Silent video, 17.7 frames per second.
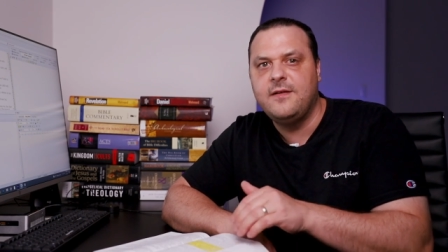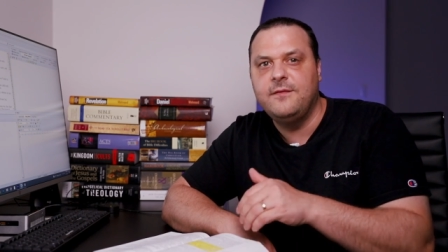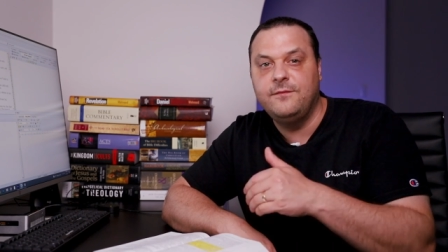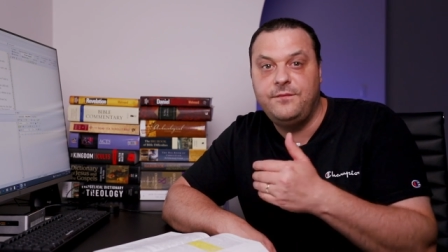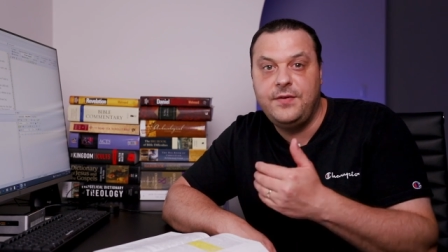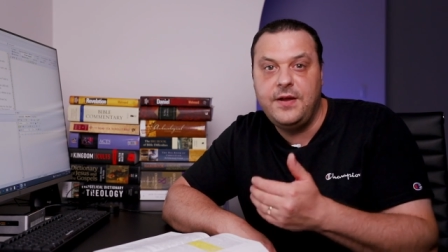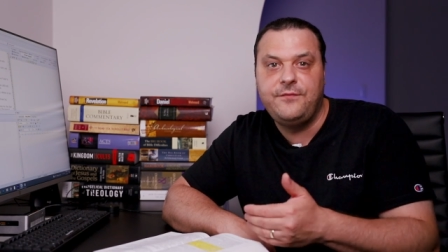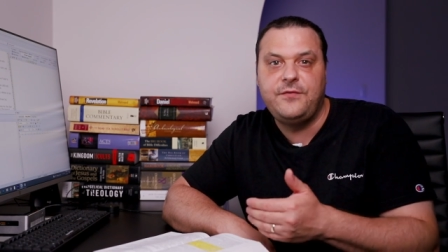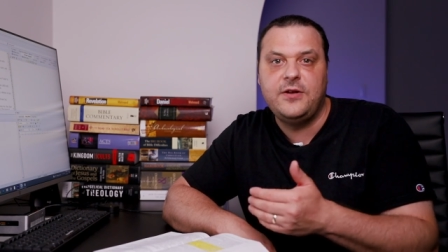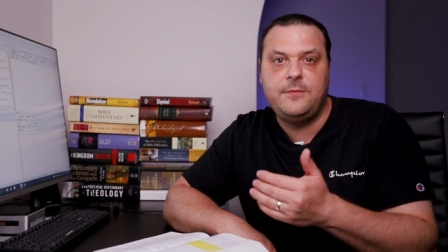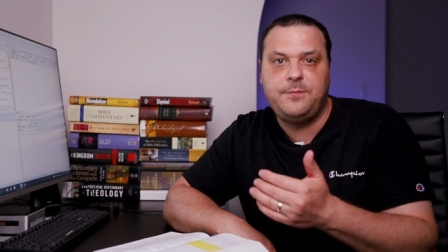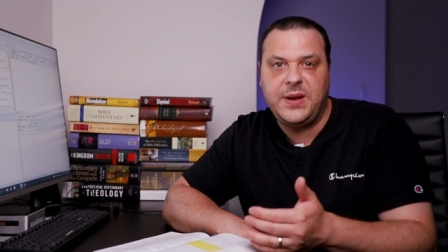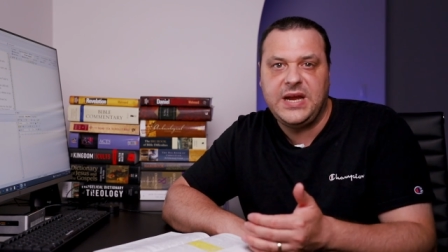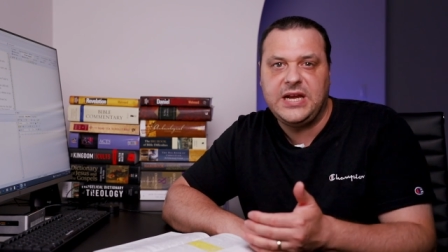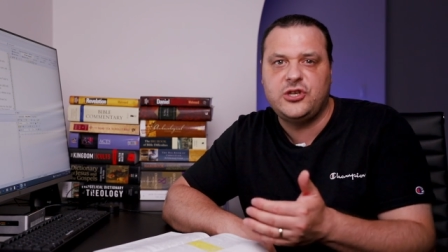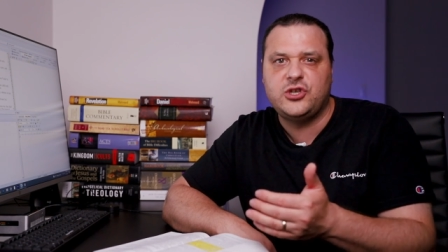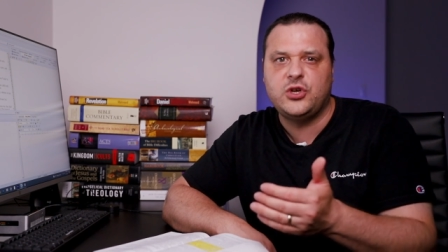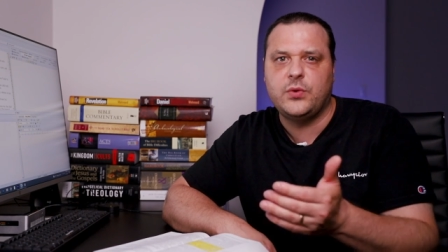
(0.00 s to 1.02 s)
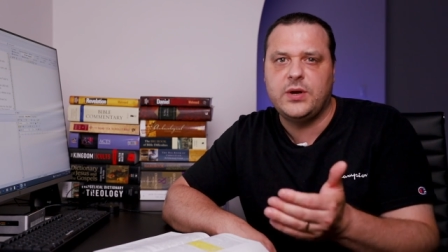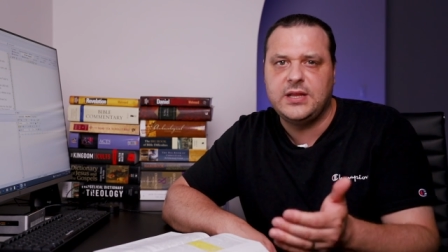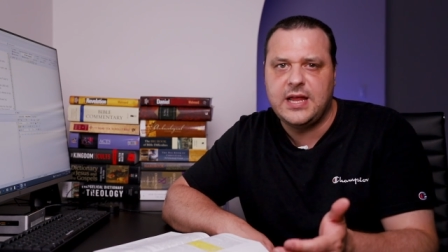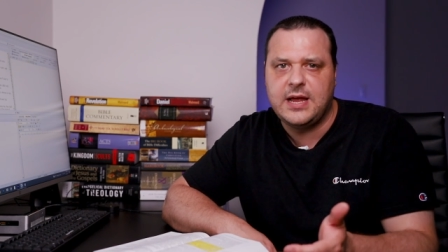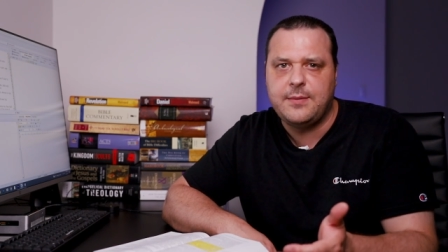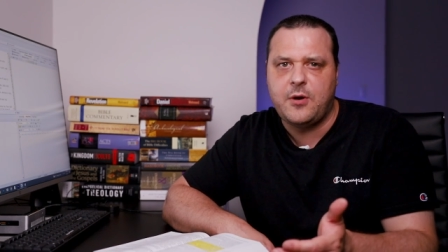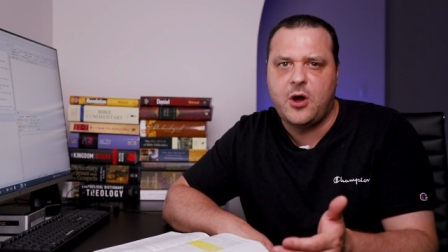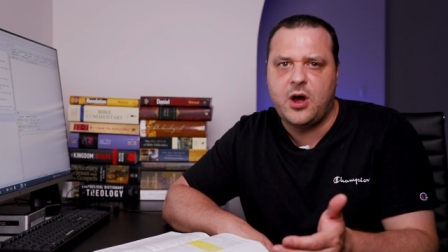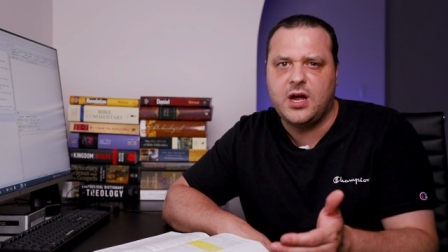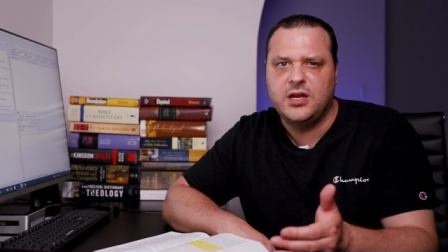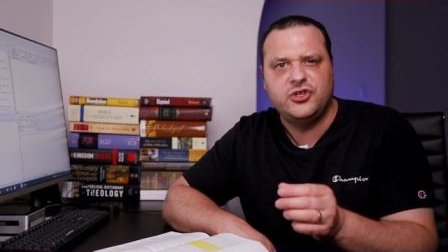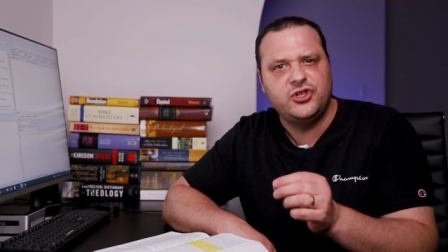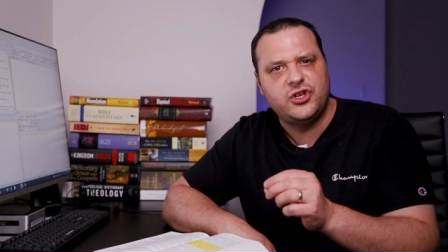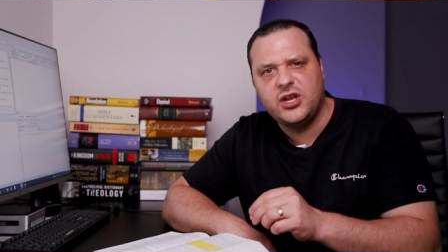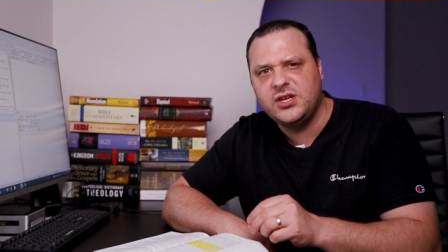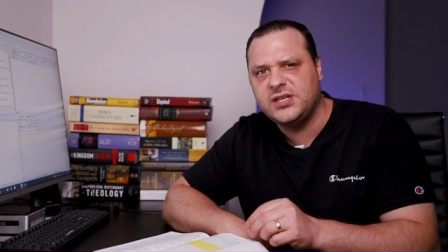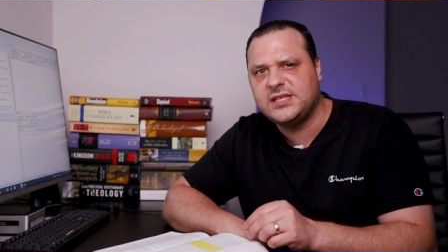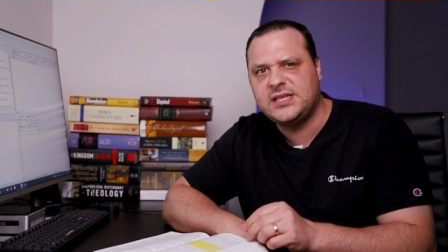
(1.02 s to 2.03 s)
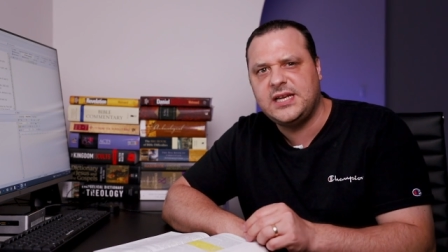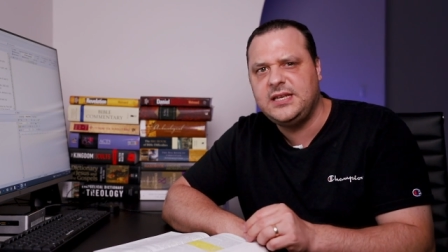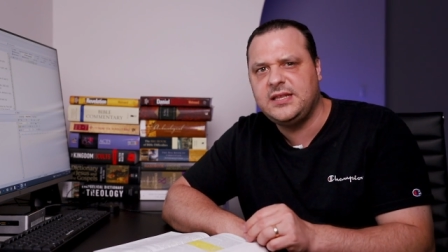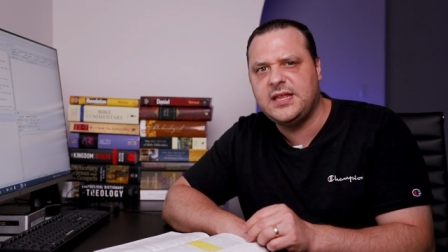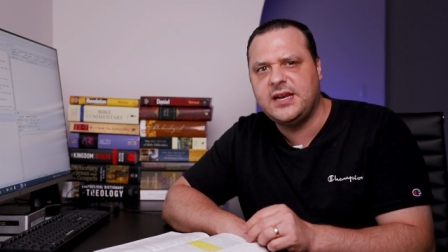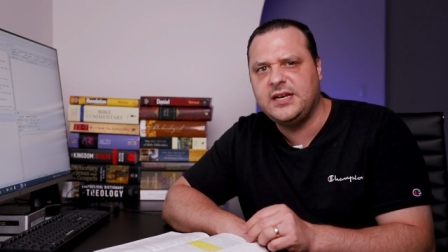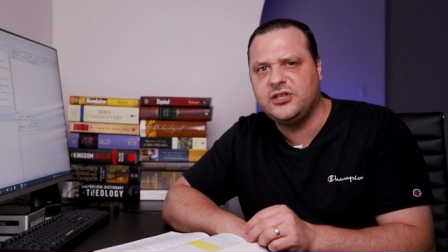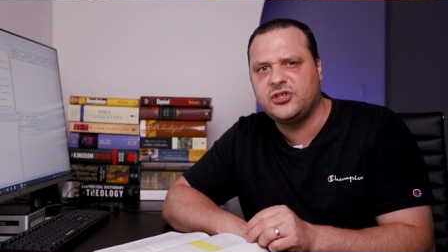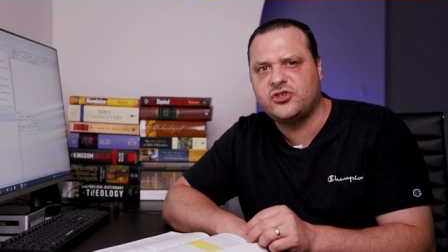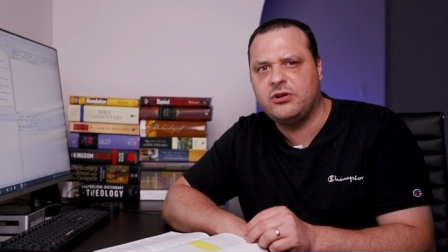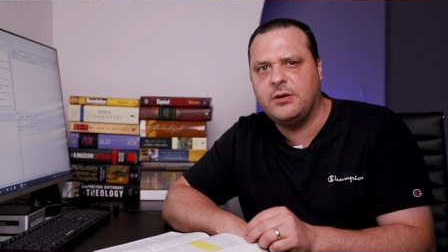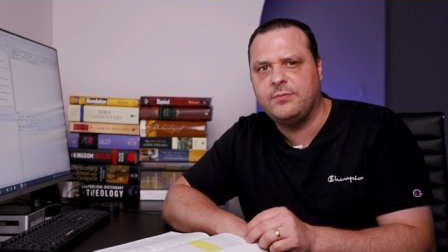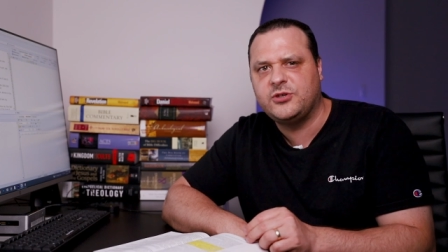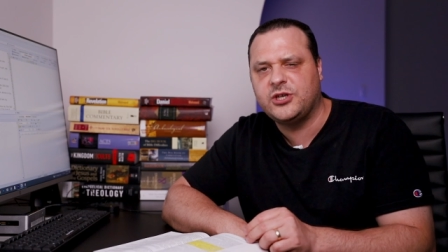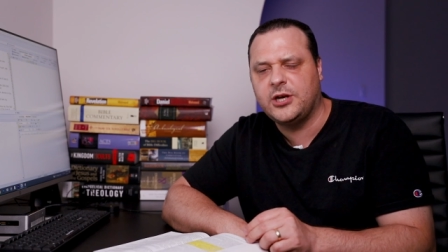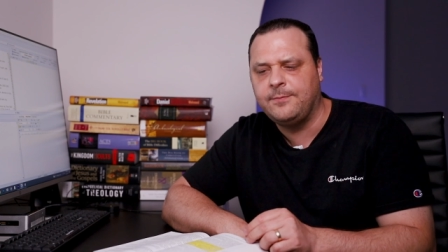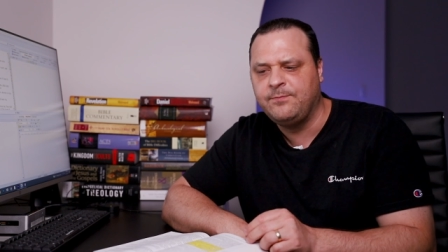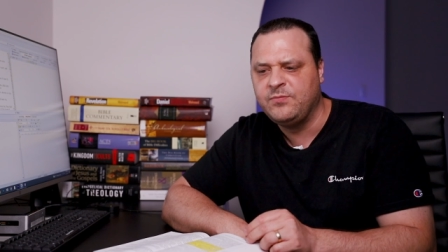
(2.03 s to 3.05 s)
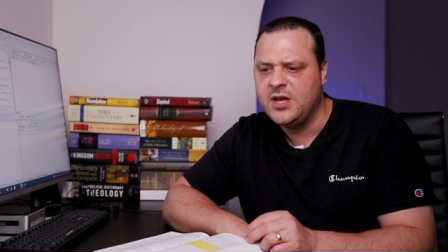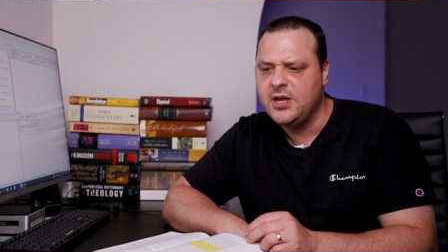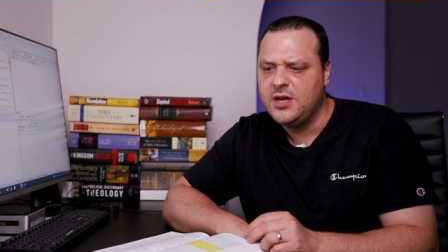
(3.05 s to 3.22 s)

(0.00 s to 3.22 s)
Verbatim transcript: vivid picture in their mind. You don't see that in Scripture.